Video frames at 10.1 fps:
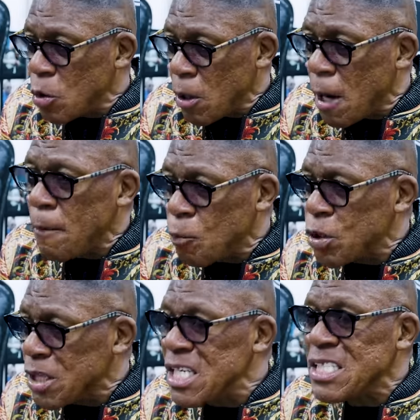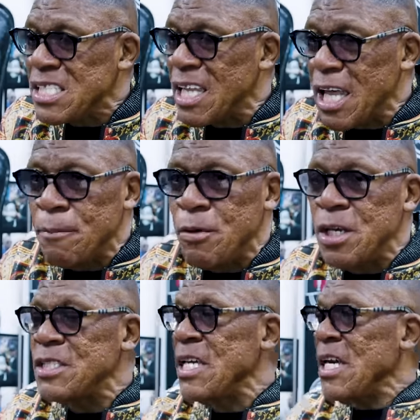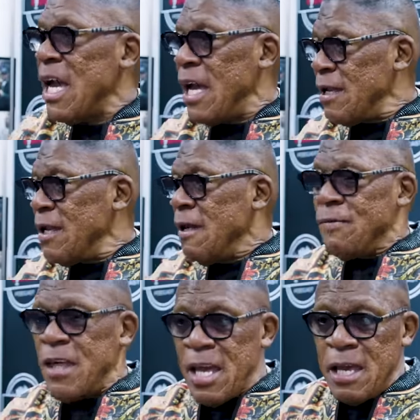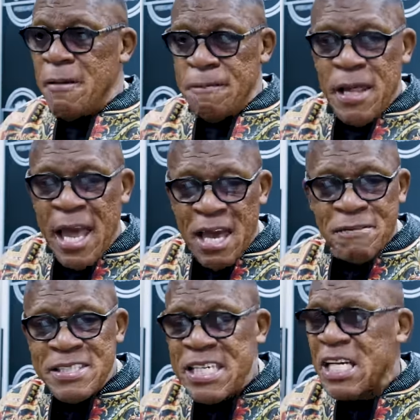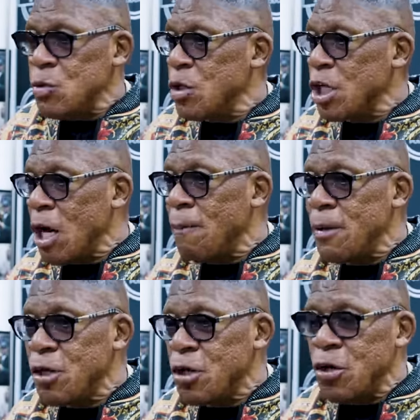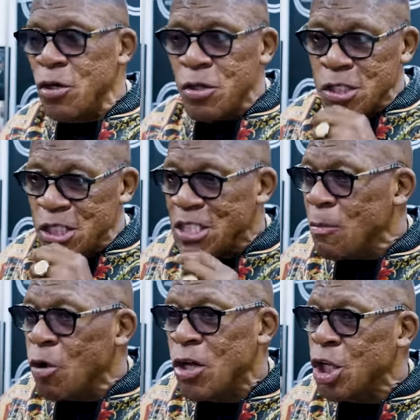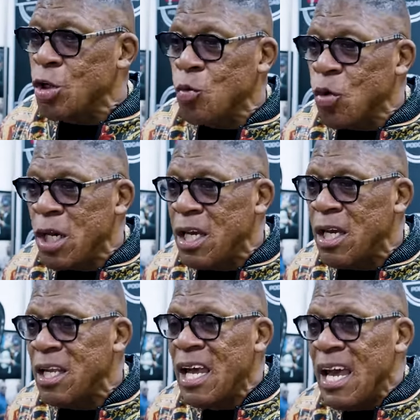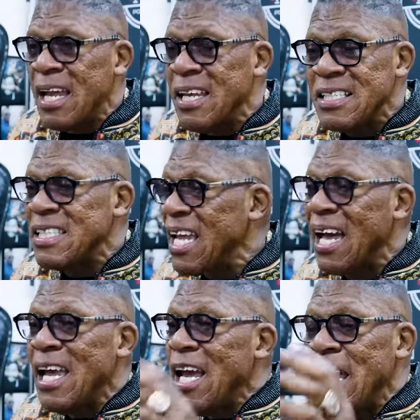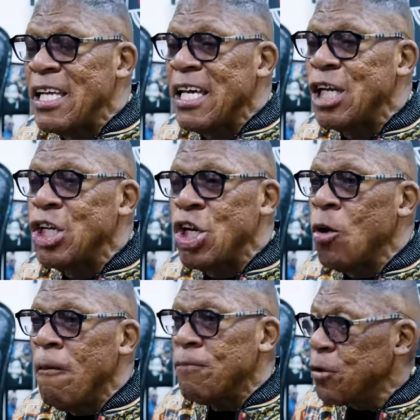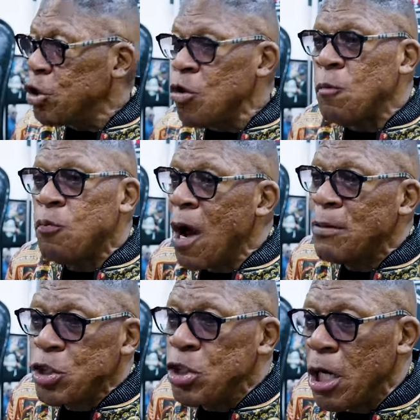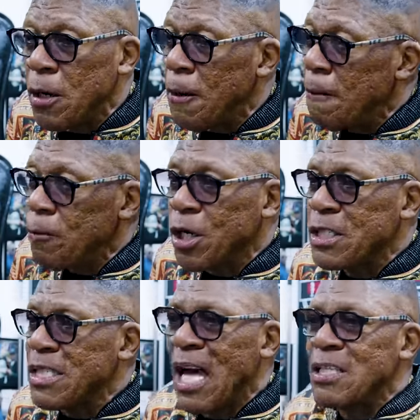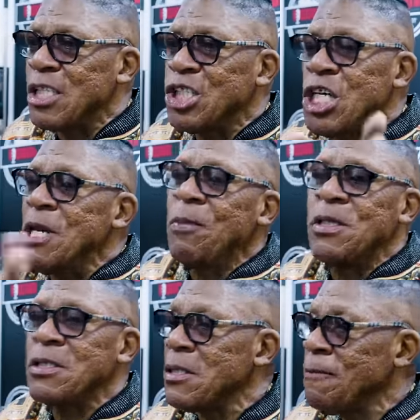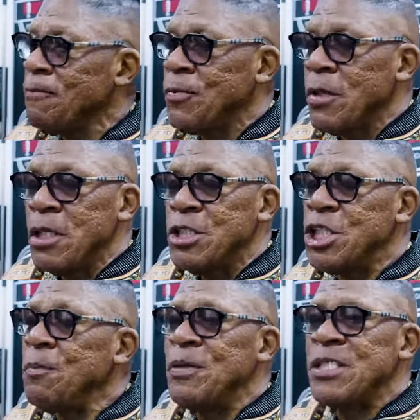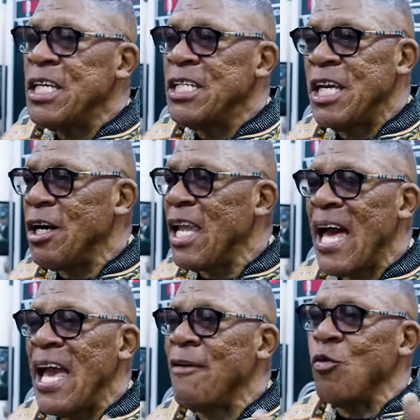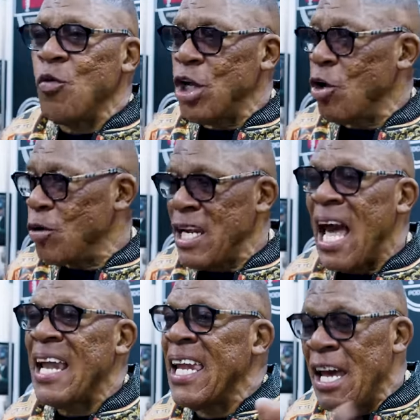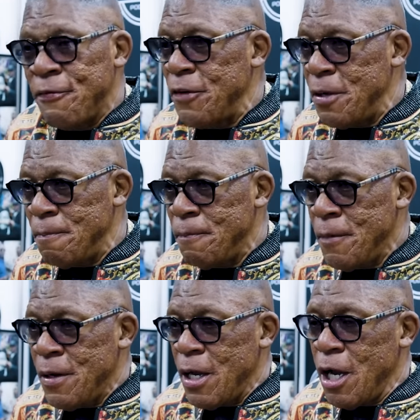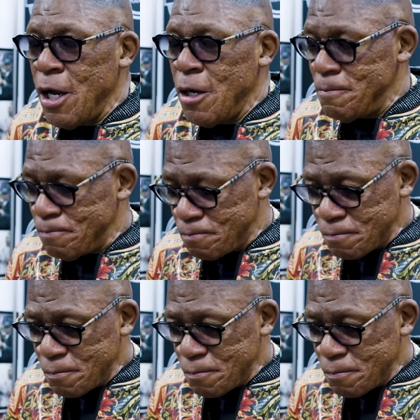up uh, with these celebrities and they have sex with a couple of girls and smoke a little weed and this and that and get no dude promise you yeah because like the cheapest cheapest detail I ever went on and I left him um,